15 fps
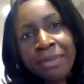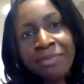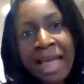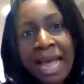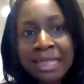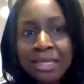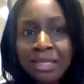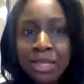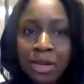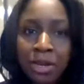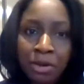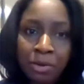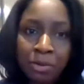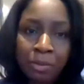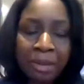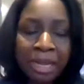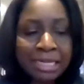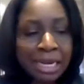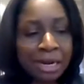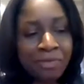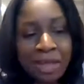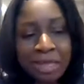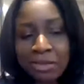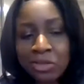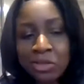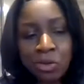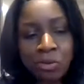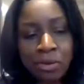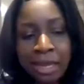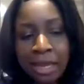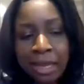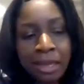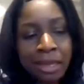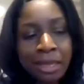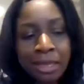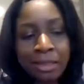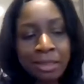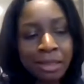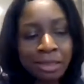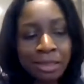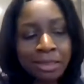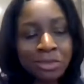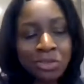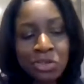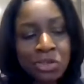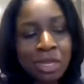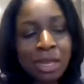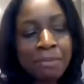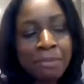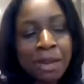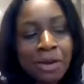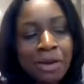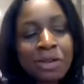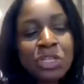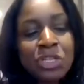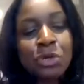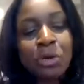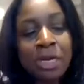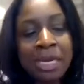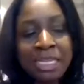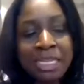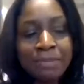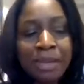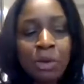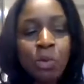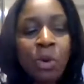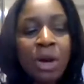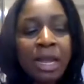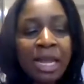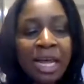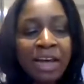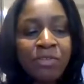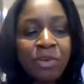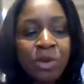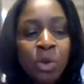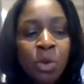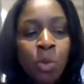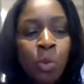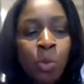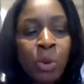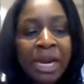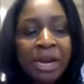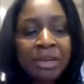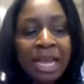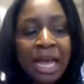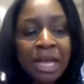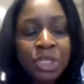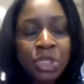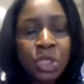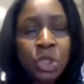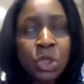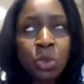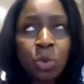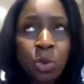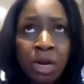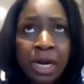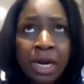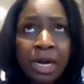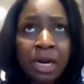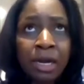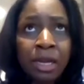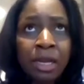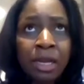That's the no, because I don't think the story, the American story has been one of we're not sure,